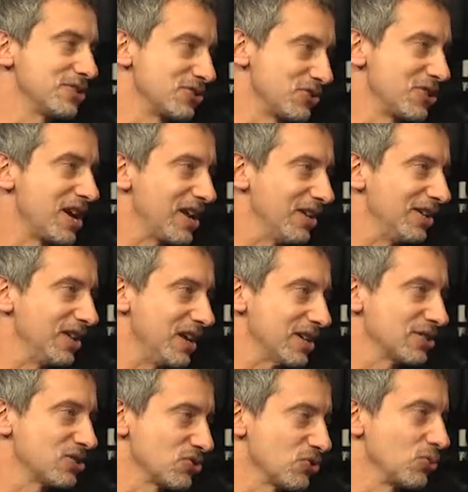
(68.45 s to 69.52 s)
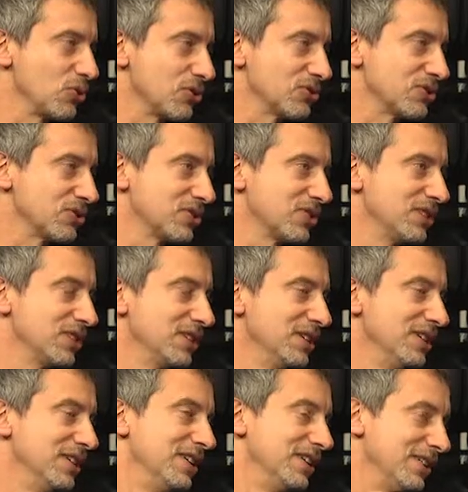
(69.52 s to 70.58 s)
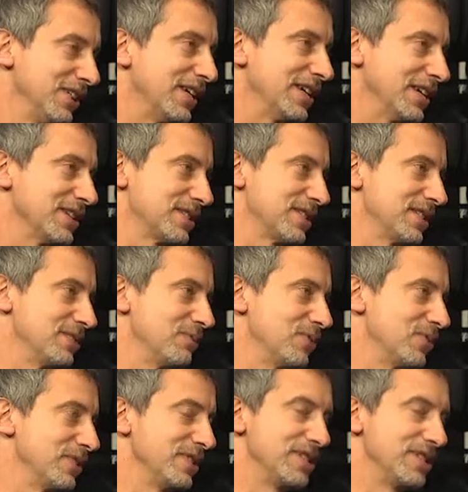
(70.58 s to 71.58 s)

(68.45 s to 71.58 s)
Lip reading: There's not a lot of stores like us anymore.